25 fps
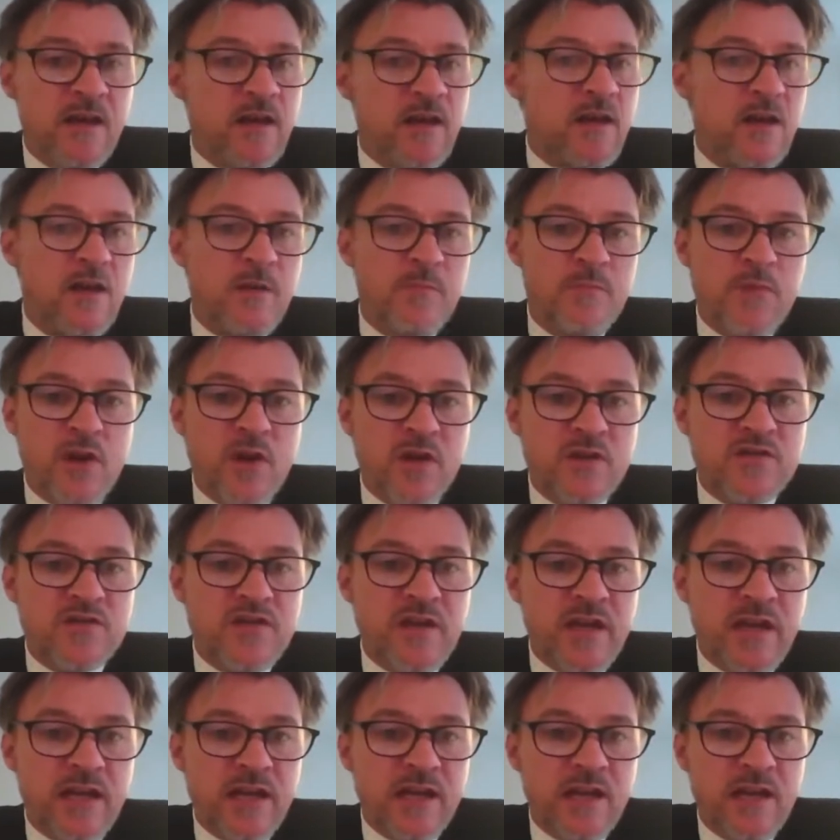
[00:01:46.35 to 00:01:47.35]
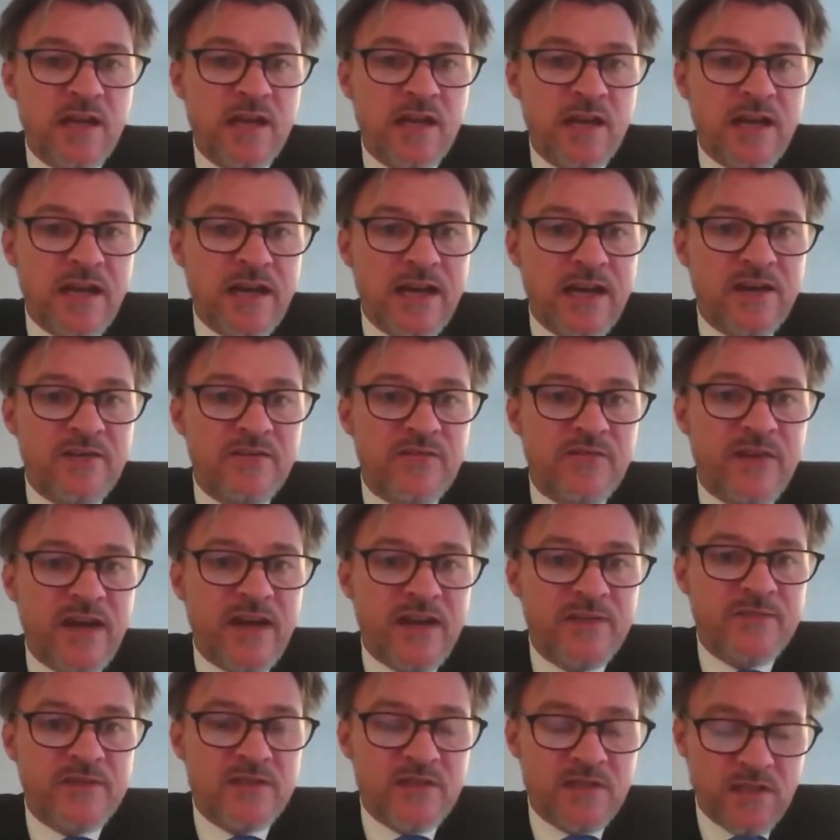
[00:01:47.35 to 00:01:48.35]
blockchain, and
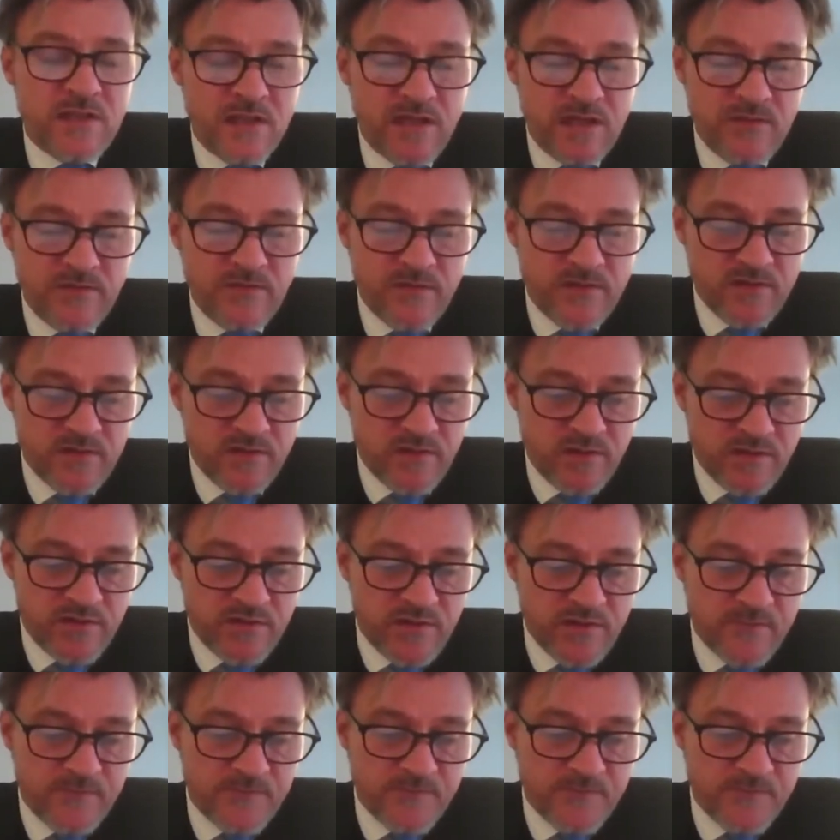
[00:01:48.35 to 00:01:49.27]
5G infrastructure.